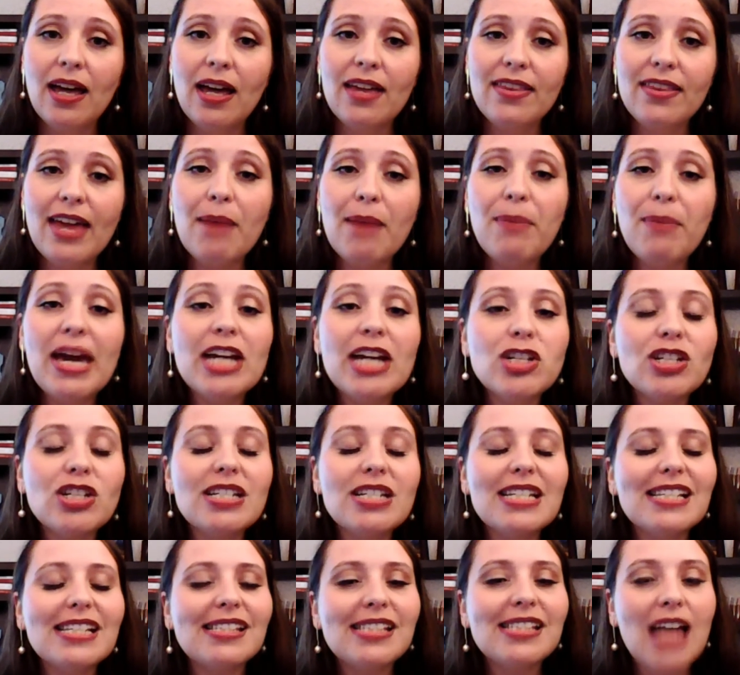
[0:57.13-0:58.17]
that patient
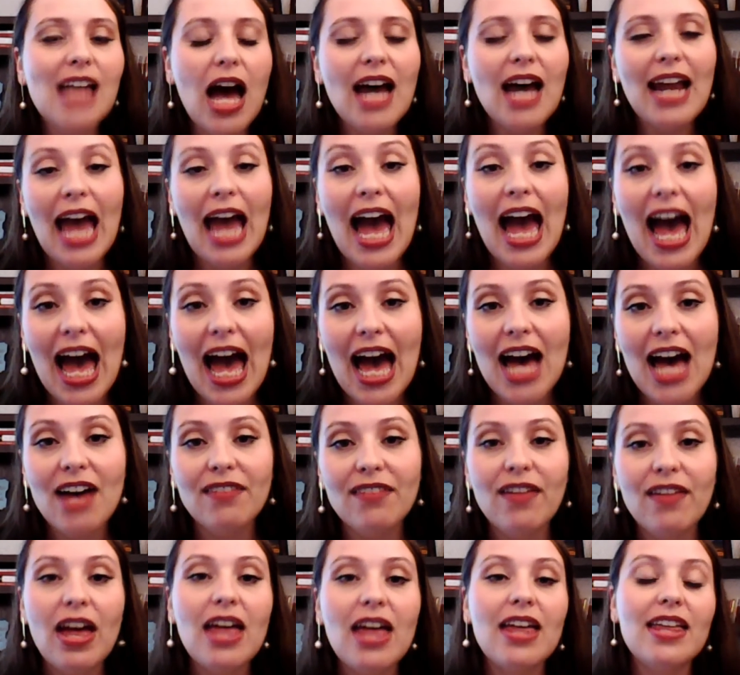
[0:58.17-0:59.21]
does not
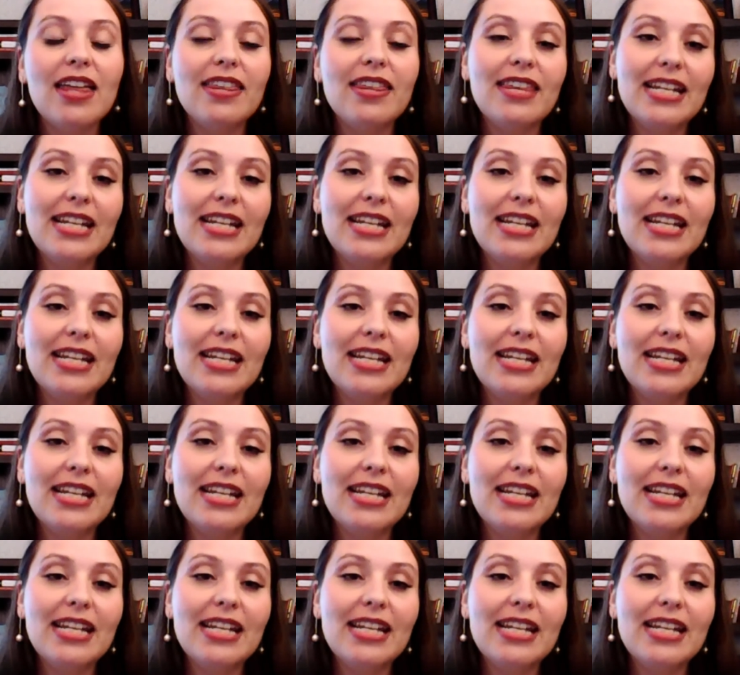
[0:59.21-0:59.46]
have the